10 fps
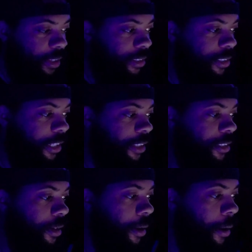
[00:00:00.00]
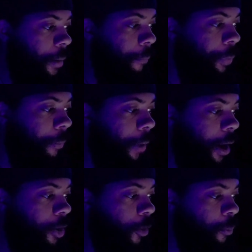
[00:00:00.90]
Says, but
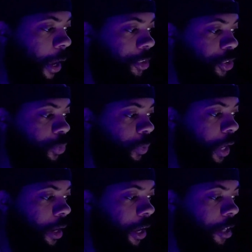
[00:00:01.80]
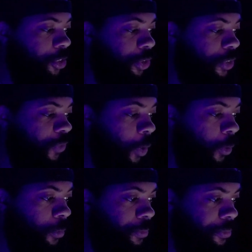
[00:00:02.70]
my own master will not answer his
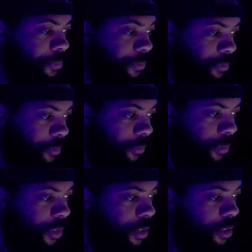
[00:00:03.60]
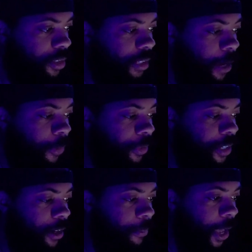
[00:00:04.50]
phone. Same with
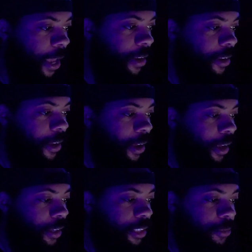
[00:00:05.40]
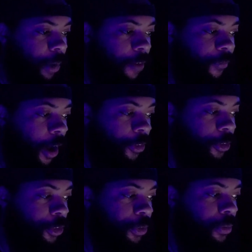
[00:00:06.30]
Denim Head. Says, my father
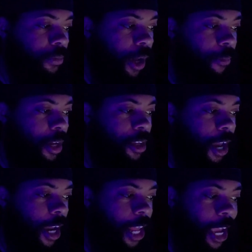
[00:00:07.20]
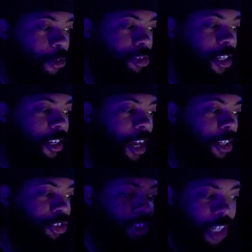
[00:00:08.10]
too. I mean, yeah, they ain't gonna tell
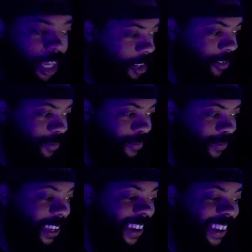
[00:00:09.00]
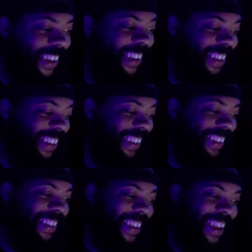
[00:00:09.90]
y'all shit.
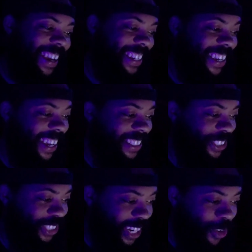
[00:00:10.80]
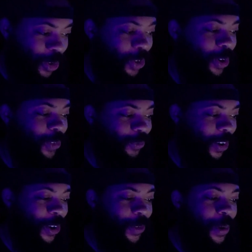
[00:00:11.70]
They ain't gonna tell y'all shit. Who you gonna
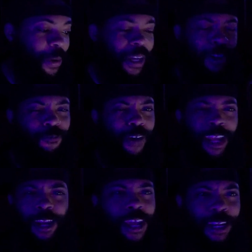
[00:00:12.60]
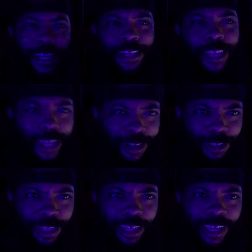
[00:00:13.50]
confer with? The fact that they didn't tell
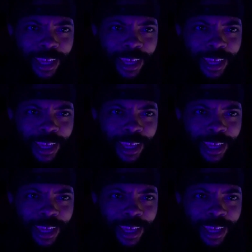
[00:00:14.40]
you.